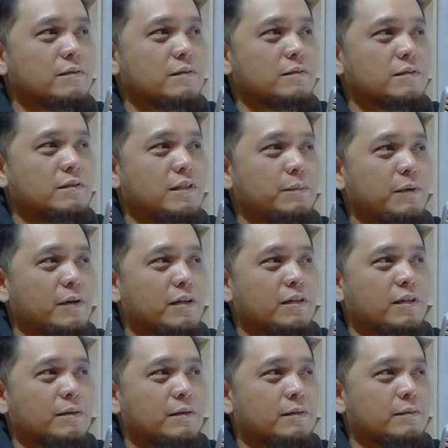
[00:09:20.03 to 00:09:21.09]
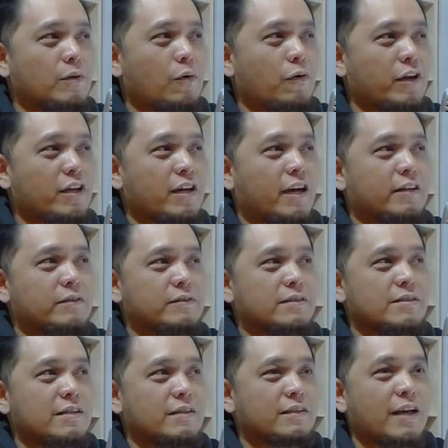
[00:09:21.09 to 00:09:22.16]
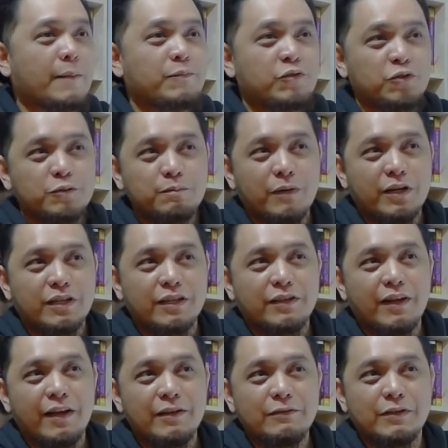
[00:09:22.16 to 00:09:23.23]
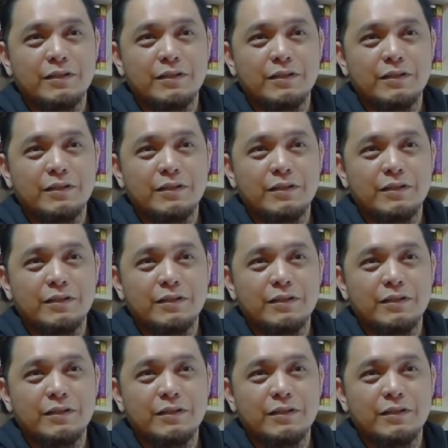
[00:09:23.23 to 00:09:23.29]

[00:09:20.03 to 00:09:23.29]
di ba okay nga yun? Kasi captured market tayo.